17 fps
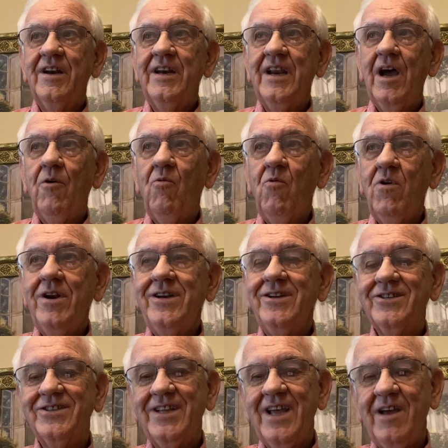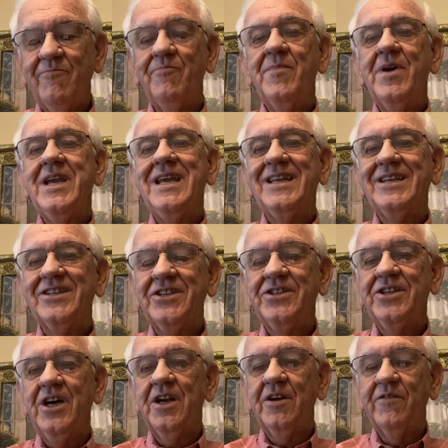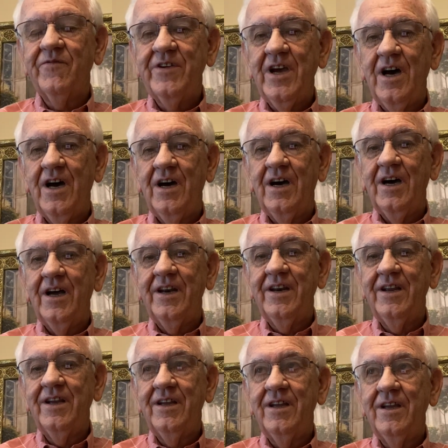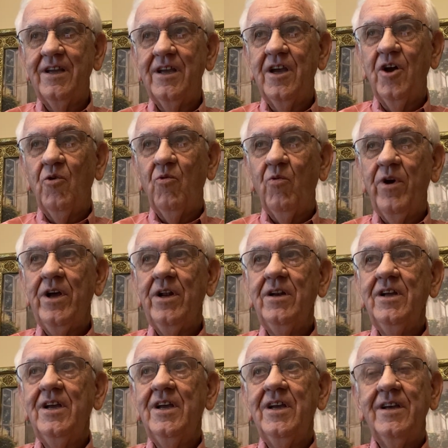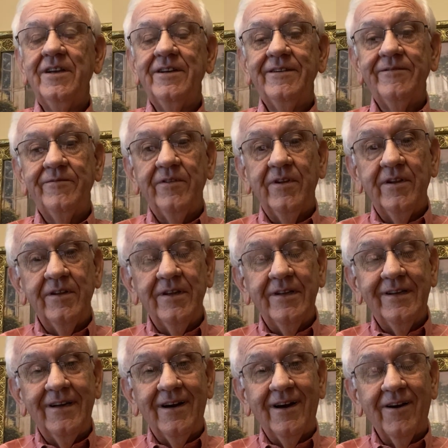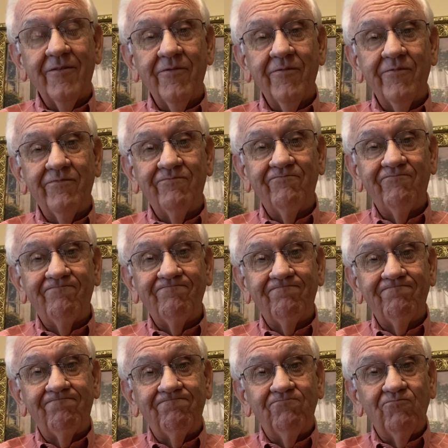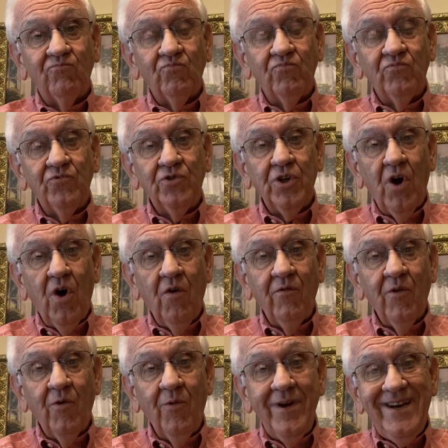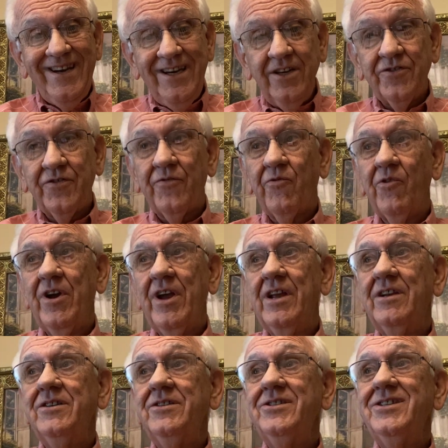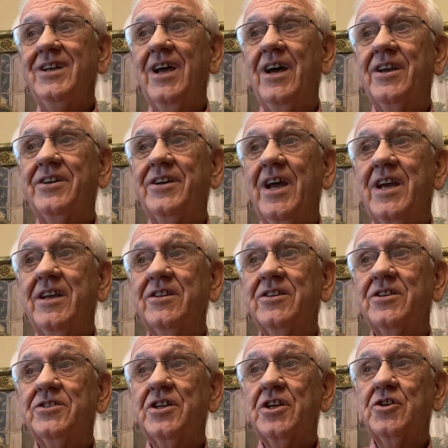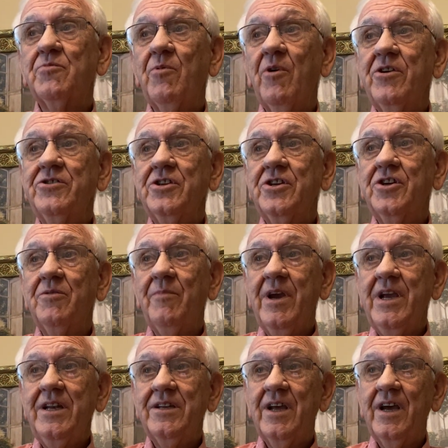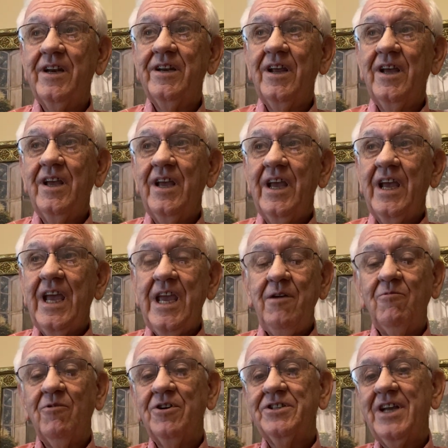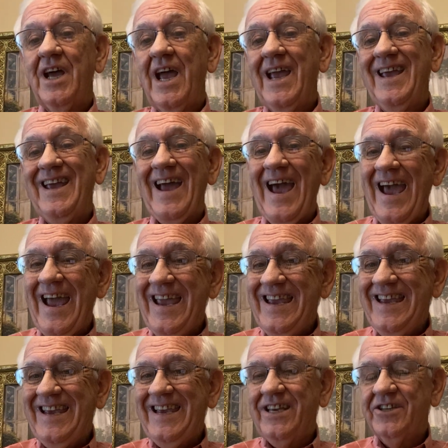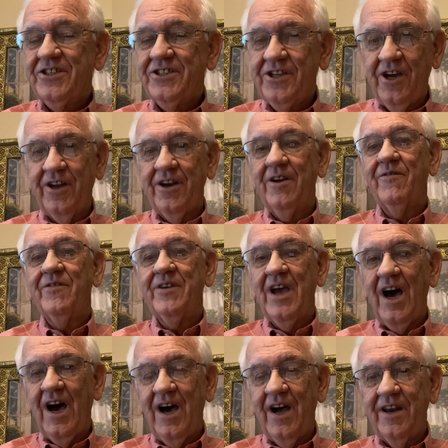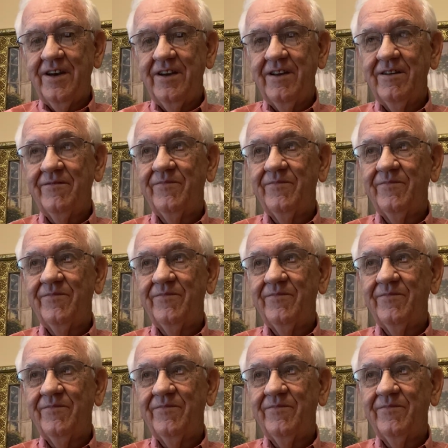Now, what does that mean, Son of God? Well, our Jehovah Witness friends uh, take this expression to mean that he was a, a son of God.